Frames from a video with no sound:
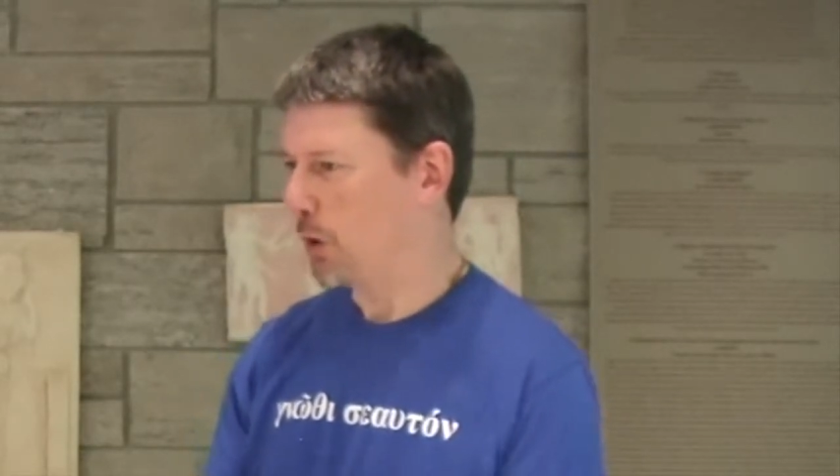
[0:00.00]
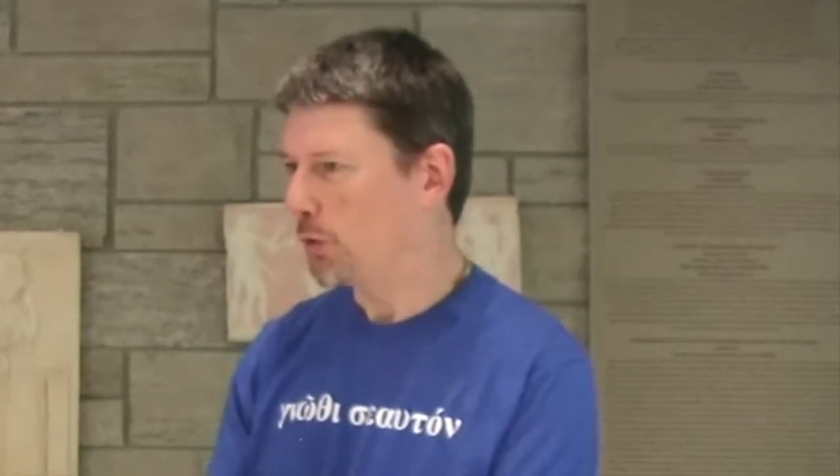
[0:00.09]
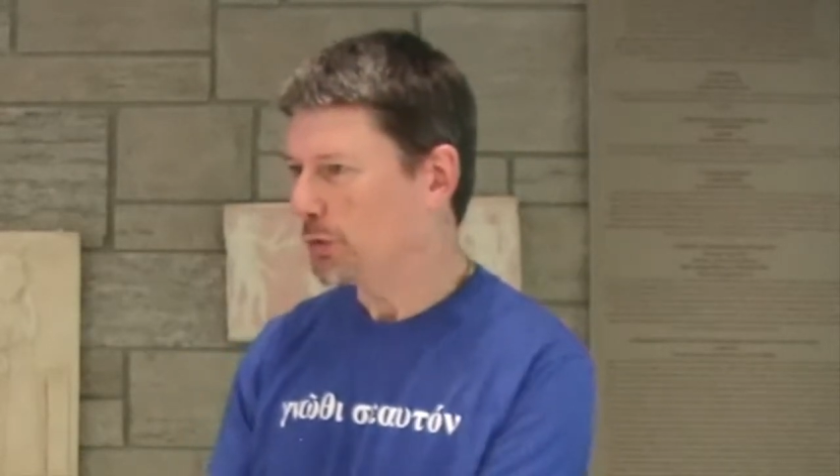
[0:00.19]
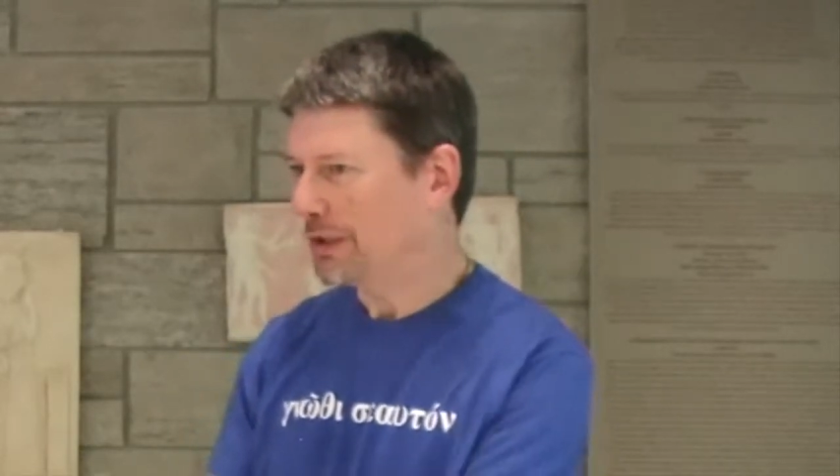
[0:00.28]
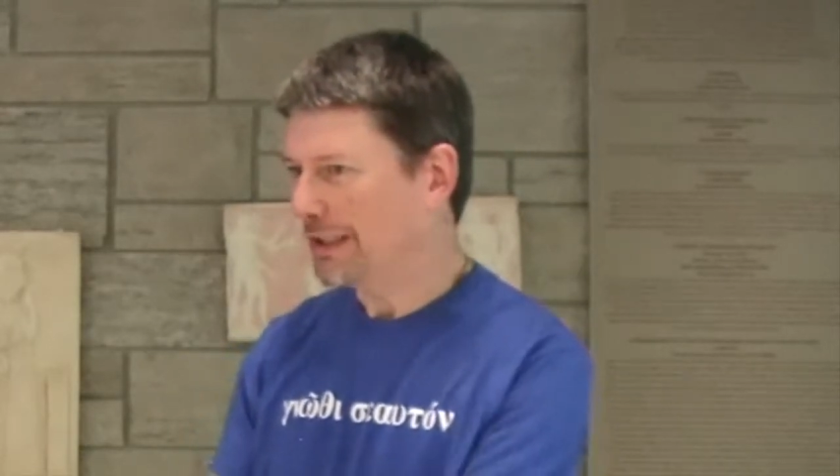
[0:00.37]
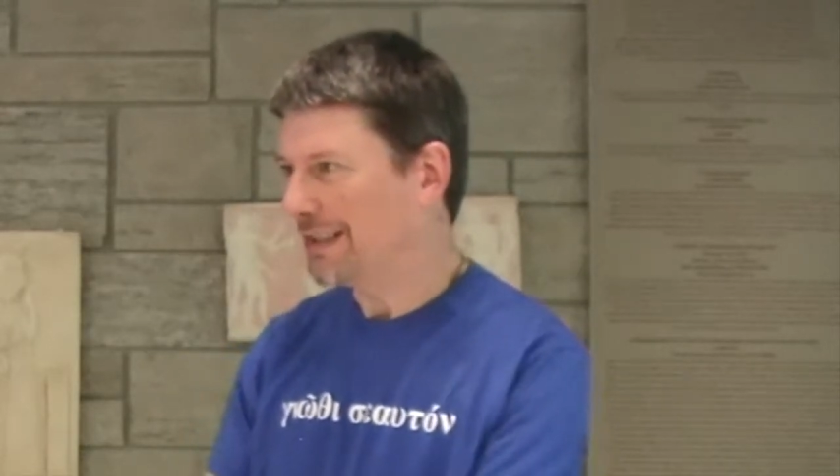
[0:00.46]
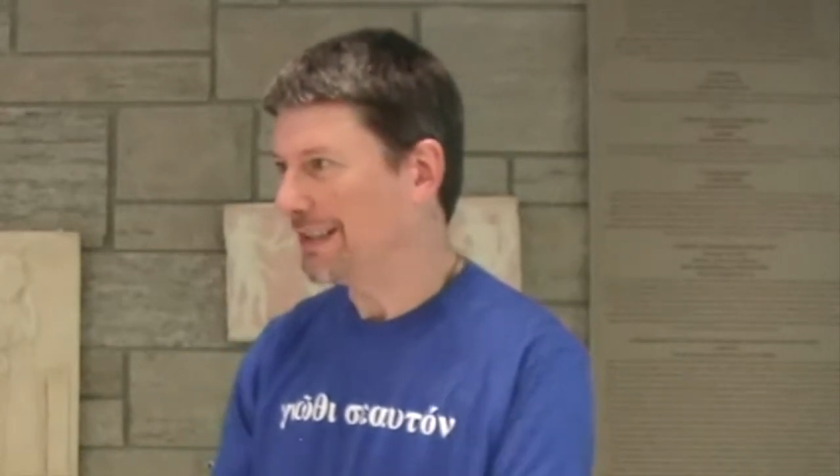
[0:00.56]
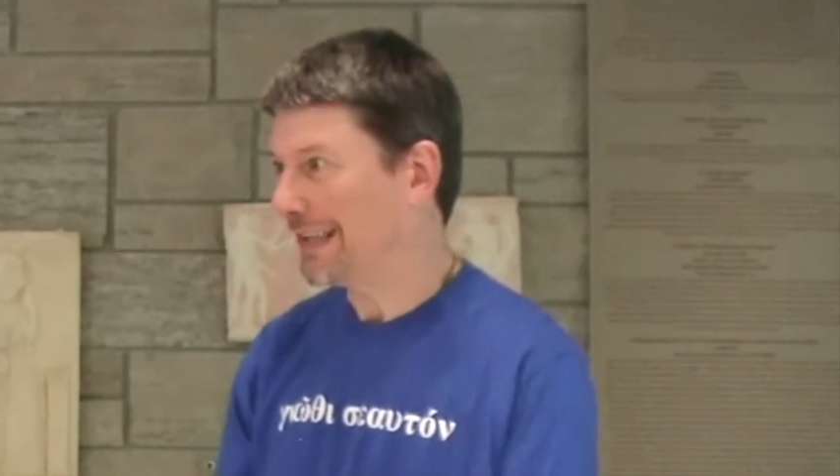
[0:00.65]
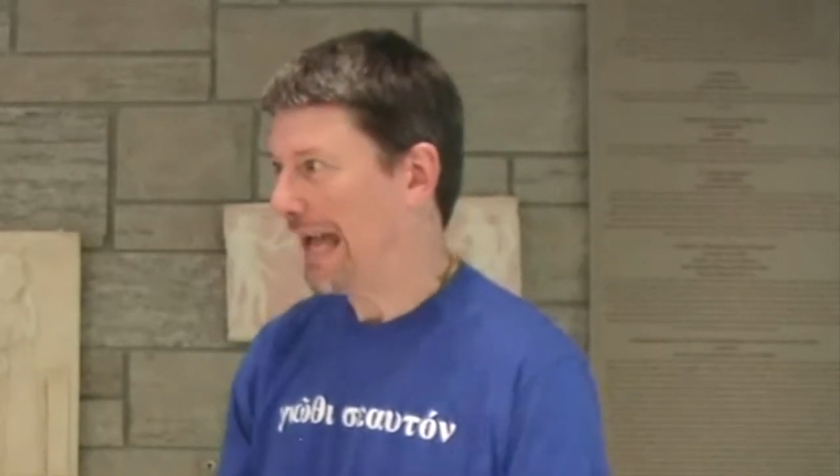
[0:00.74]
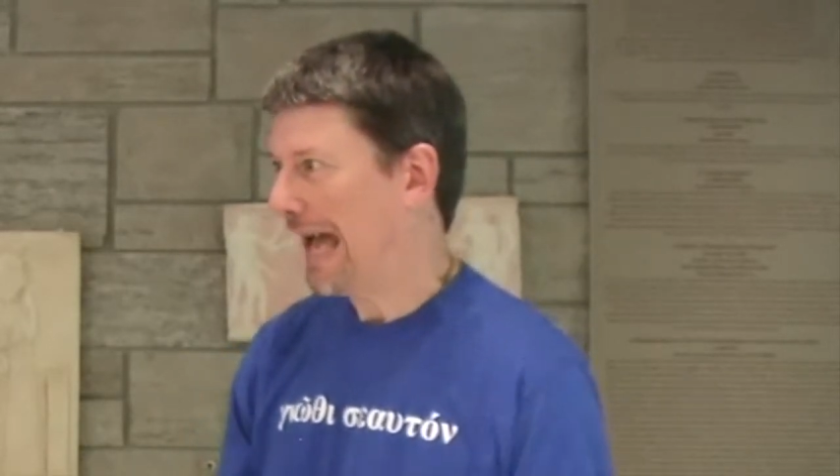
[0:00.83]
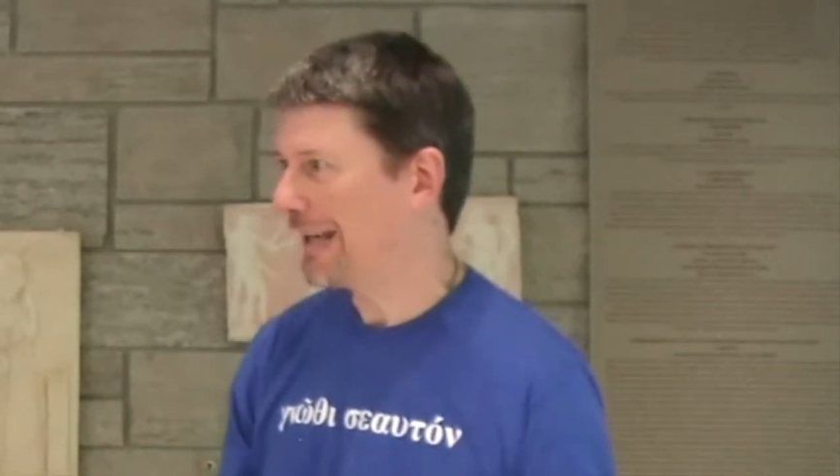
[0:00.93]
own
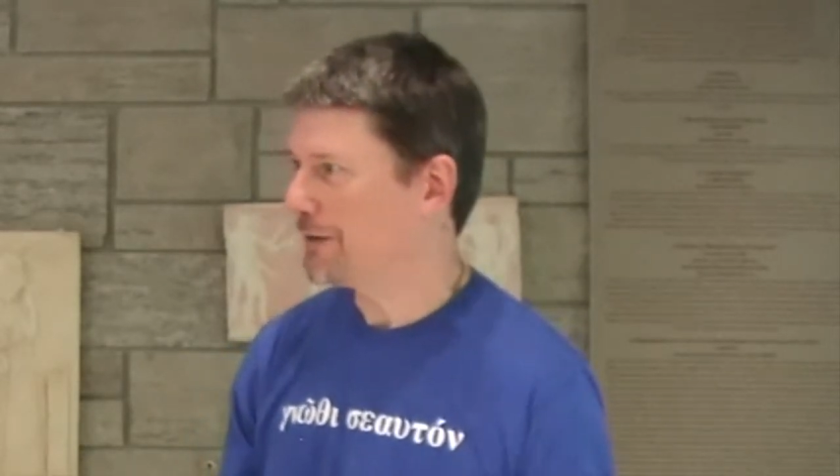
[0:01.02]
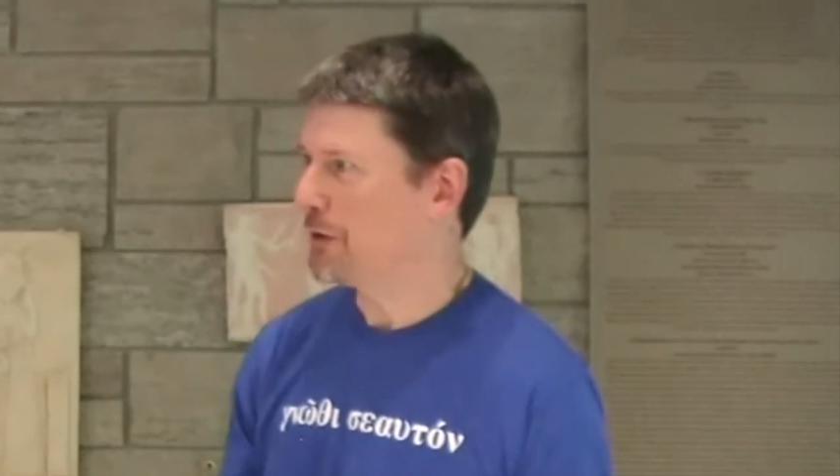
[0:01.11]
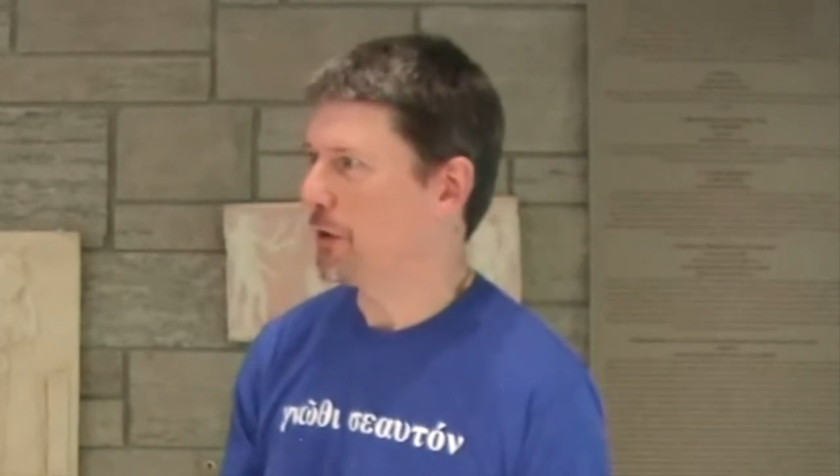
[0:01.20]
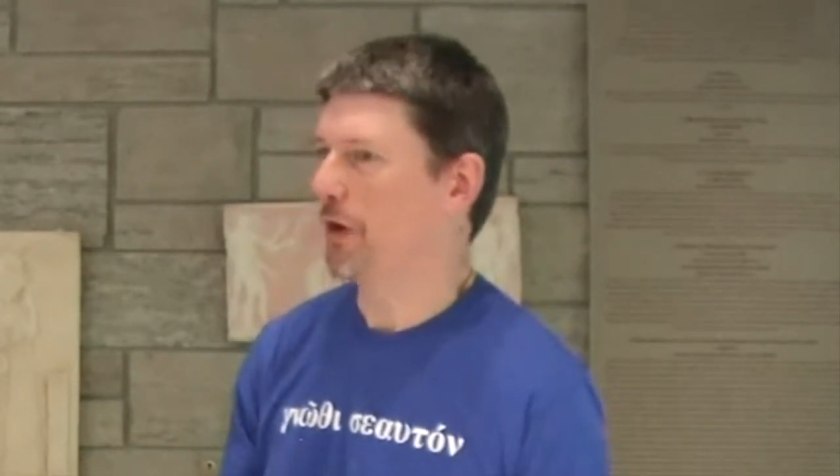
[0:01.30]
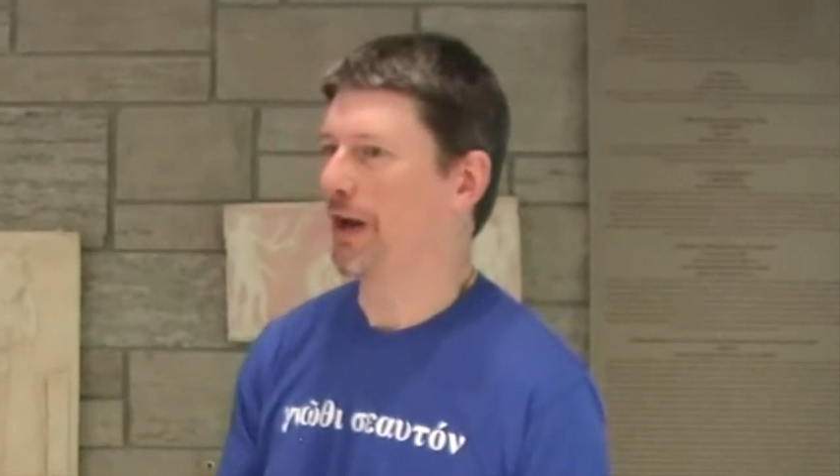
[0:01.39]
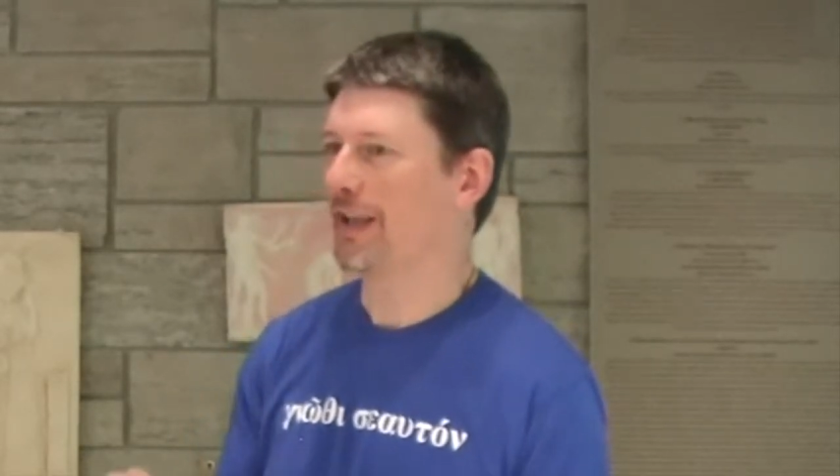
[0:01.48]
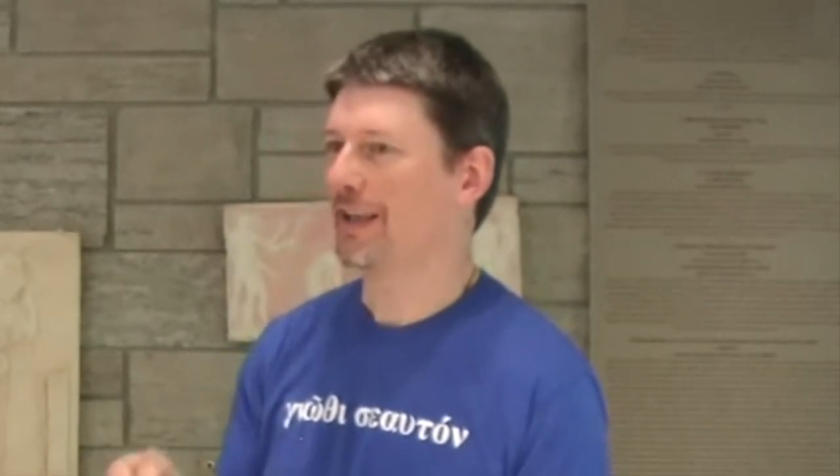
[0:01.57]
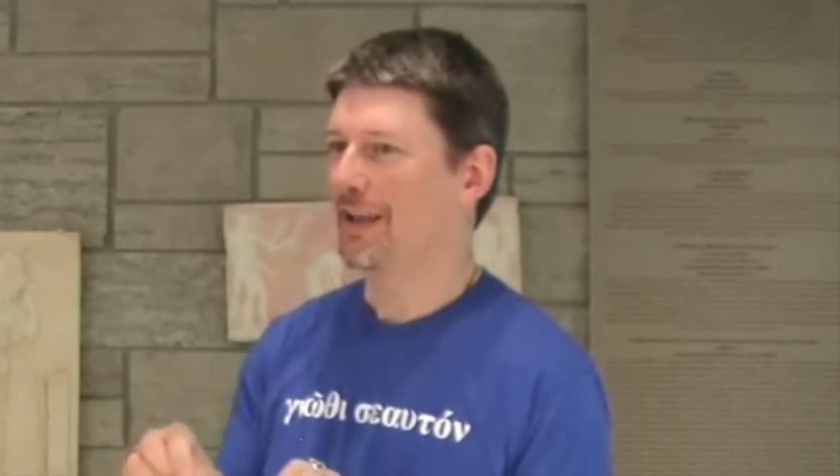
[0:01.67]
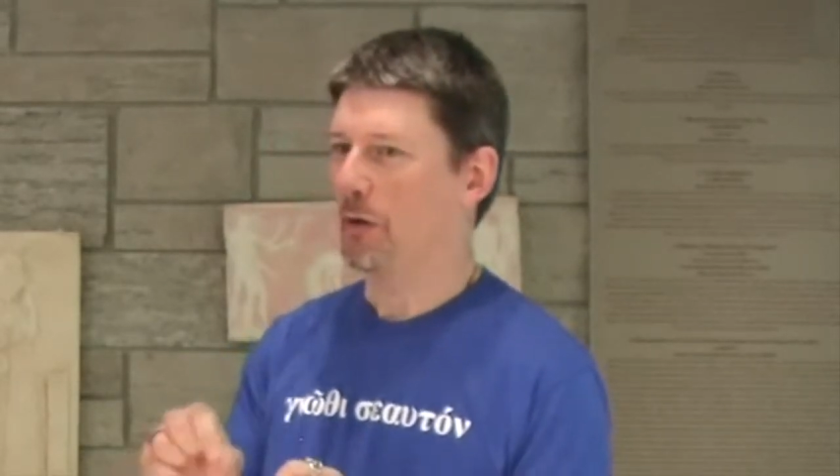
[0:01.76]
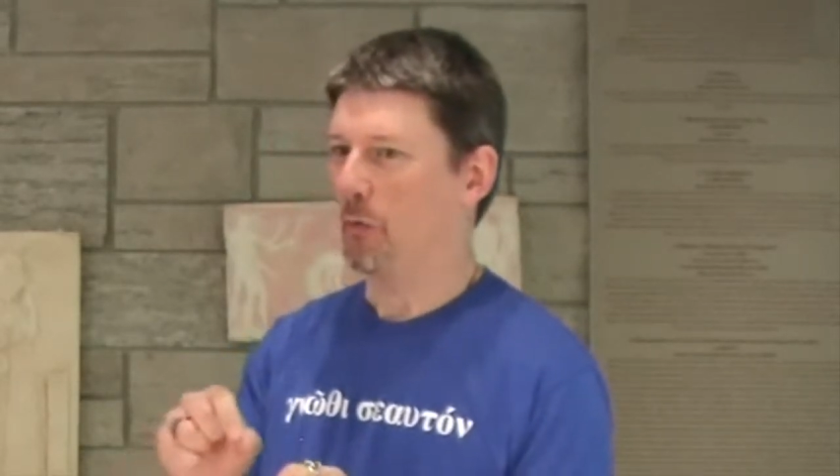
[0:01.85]
little category,